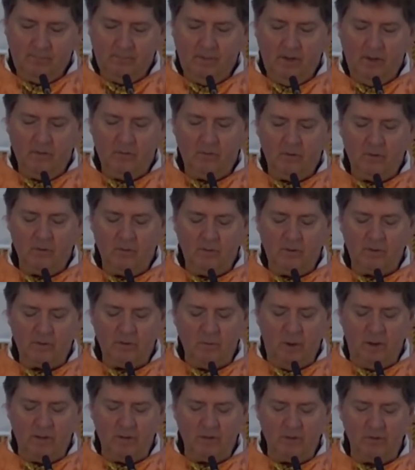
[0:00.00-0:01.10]
So the reason
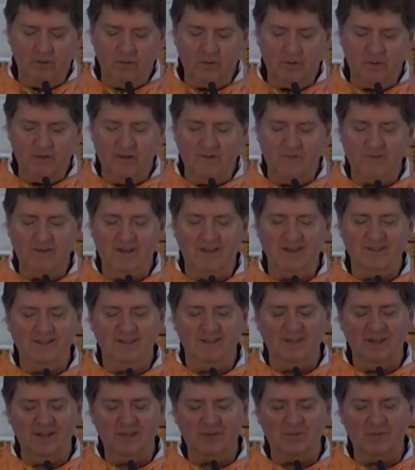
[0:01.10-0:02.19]
why the church gives us
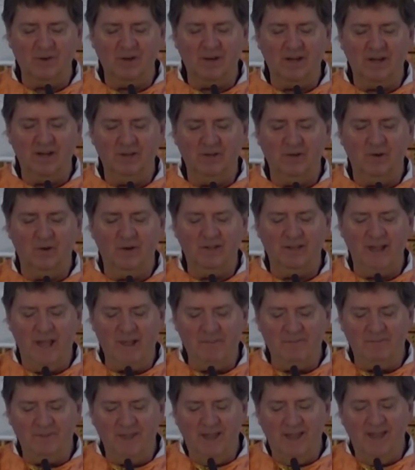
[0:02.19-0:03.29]
this reading during
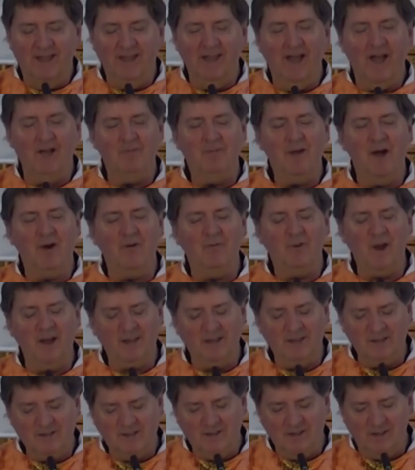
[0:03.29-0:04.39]
Lent about
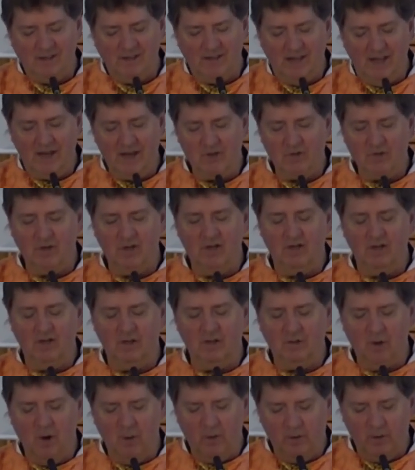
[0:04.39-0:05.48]
reconciliation
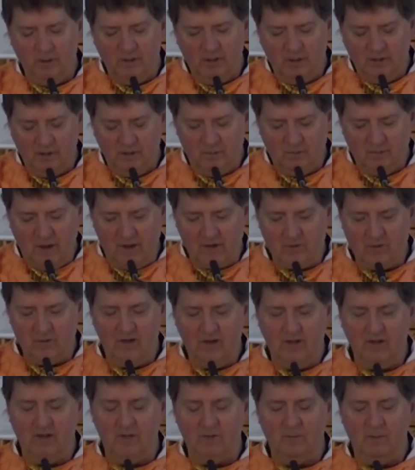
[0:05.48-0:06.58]
and going to
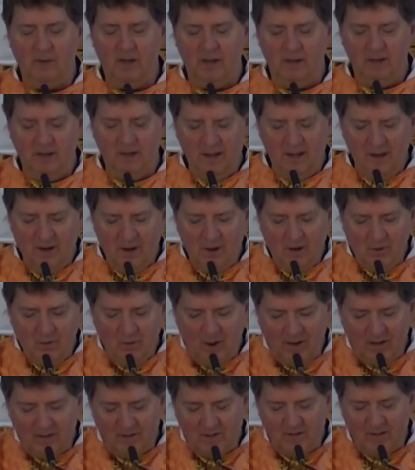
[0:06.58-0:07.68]
confession and being
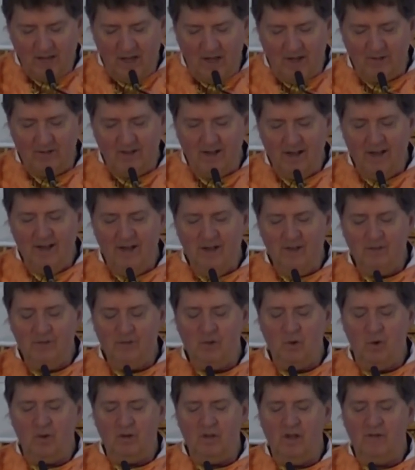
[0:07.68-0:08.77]
reconciled
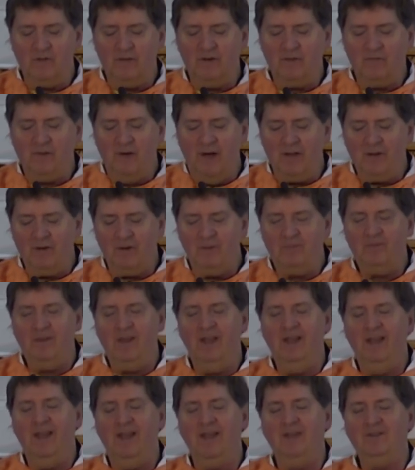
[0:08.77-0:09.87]
to our loving Father
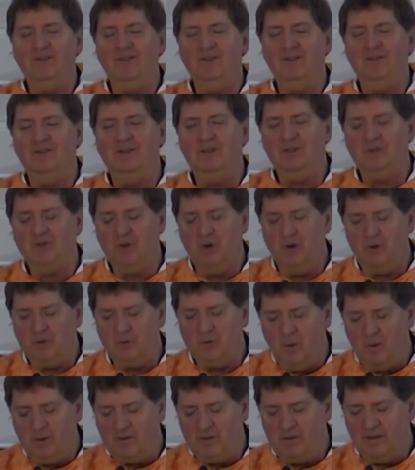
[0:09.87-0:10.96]
is because the church
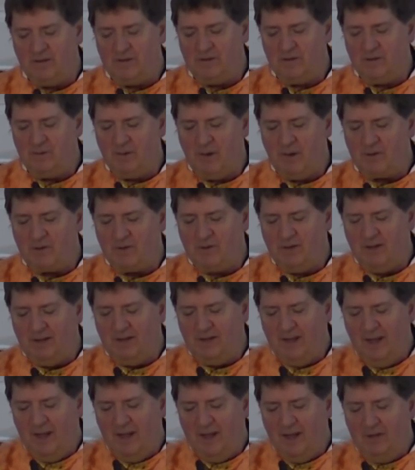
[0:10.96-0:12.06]
wants us especially
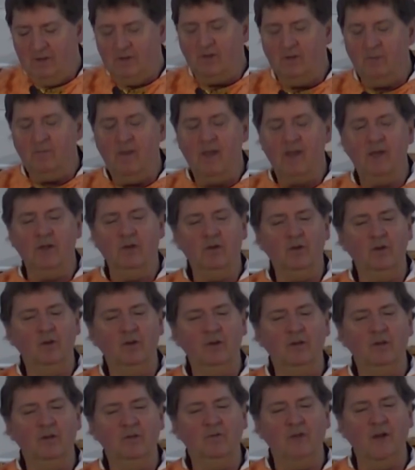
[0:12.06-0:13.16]
to make a good
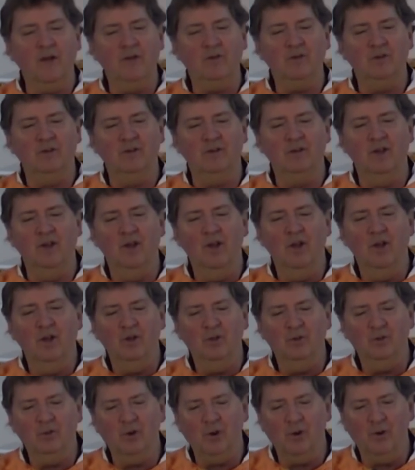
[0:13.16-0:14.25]
confession
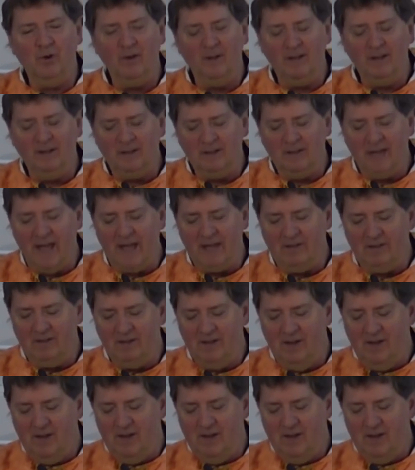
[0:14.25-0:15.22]
during Lent.